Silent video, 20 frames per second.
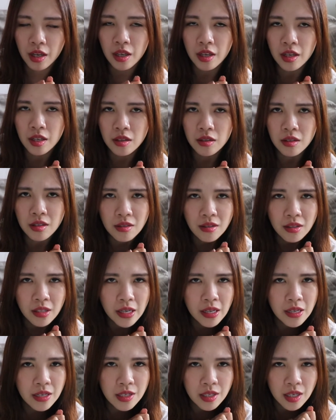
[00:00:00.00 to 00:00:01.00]
It didn't
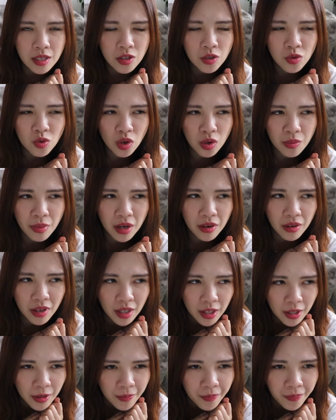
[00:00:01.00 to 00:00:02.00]
taste as
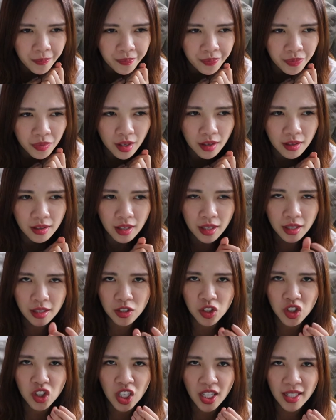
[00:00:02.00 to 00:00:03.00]
strawberry, like a
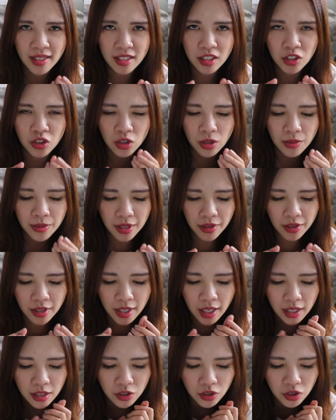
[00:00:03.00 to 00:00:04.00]
jelly strawberry
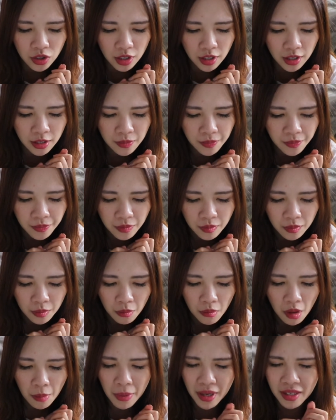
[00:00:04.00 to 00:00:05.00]
texture,
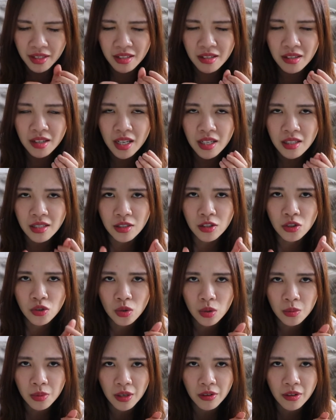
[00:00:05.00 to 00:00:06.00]
but it didn't taste as
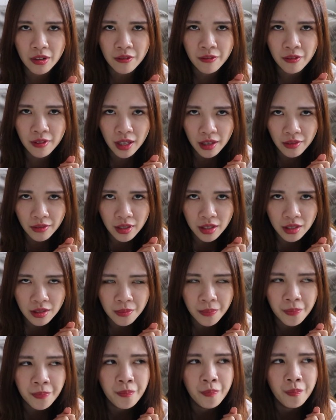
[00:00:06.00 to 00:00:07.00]
strawberry flavored